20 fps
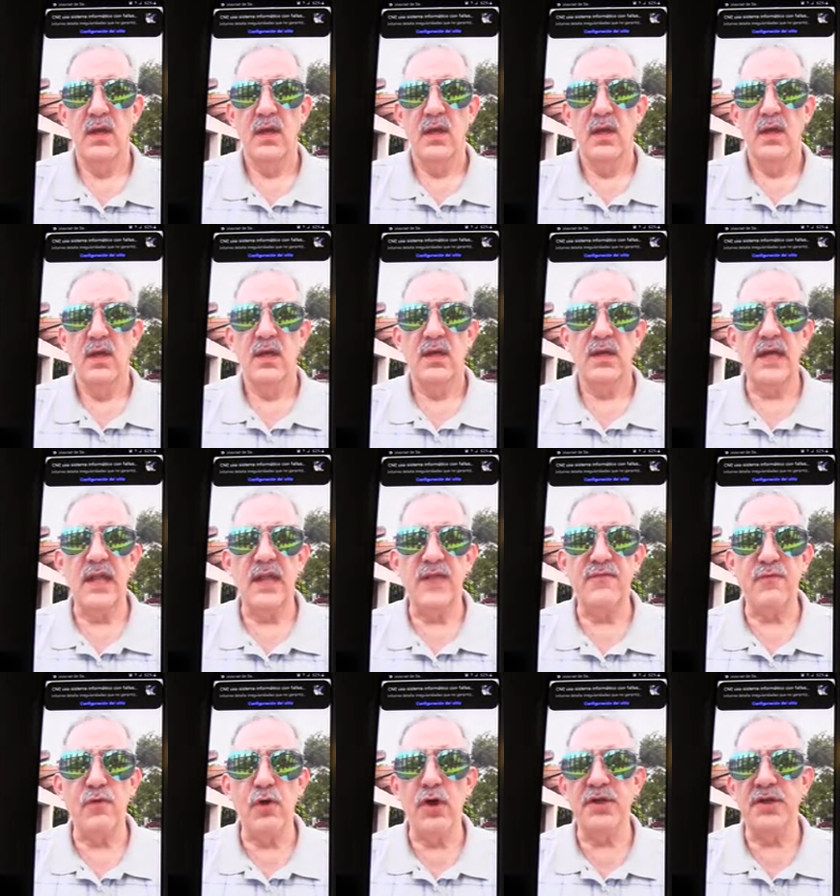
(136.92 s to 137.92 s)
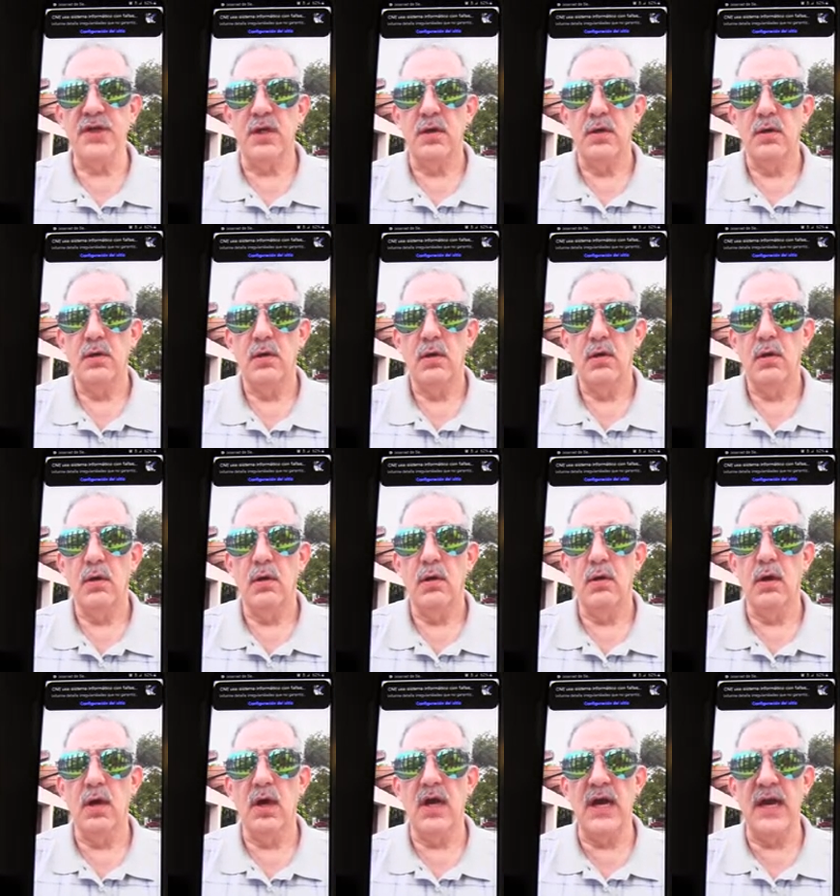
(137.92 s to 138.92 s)
California,
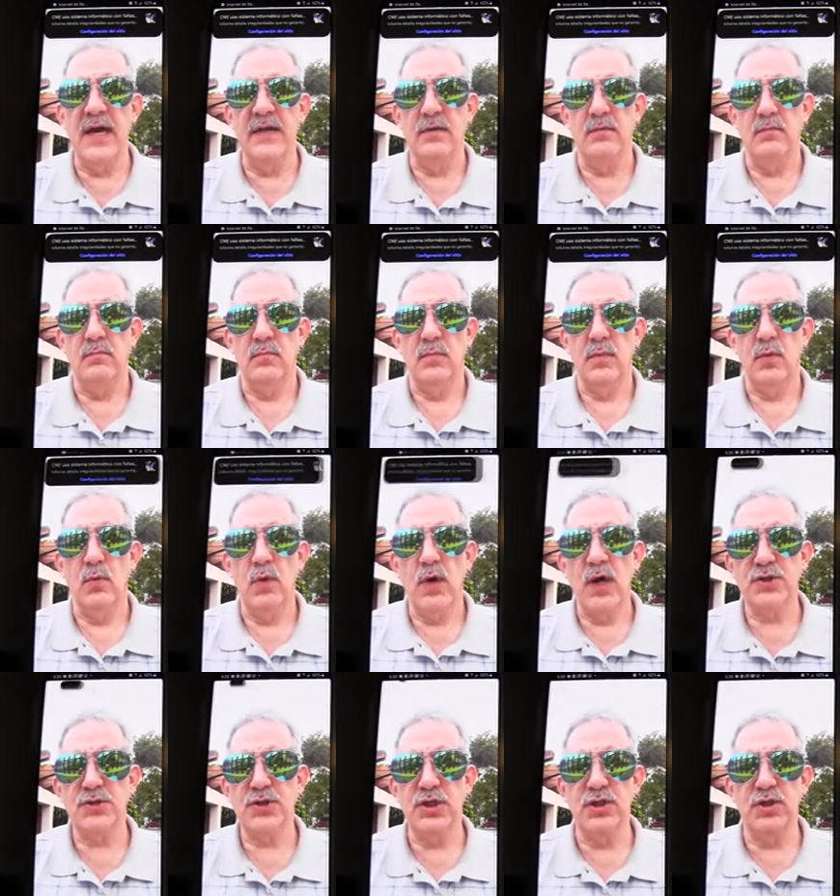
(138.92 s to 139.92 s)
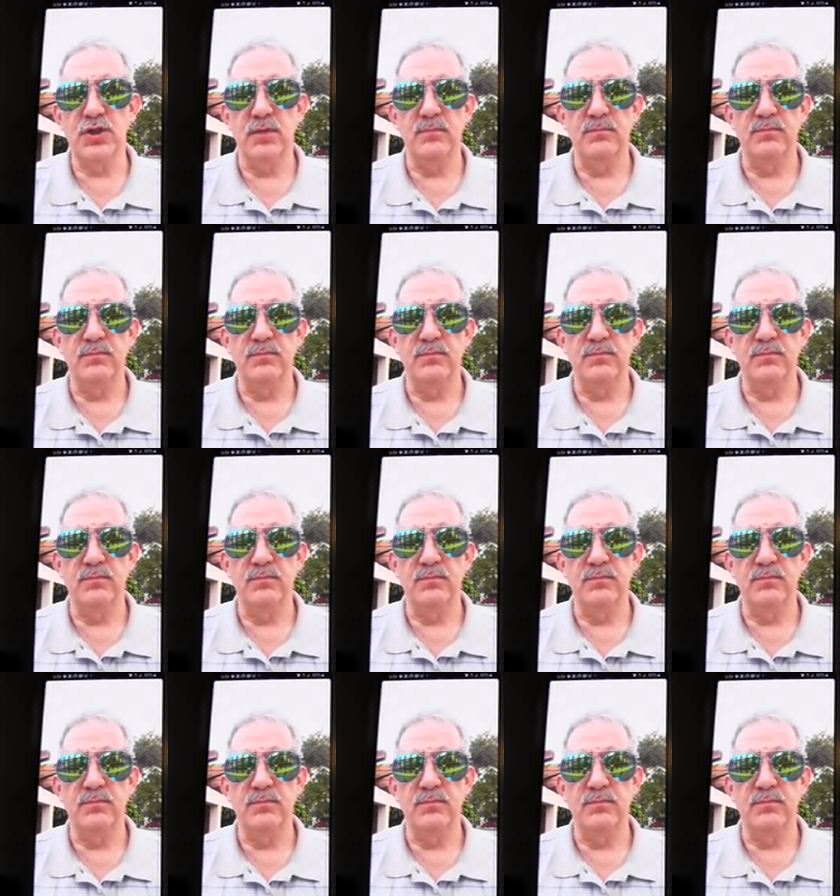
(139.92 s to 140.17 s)
Oregon, Washington.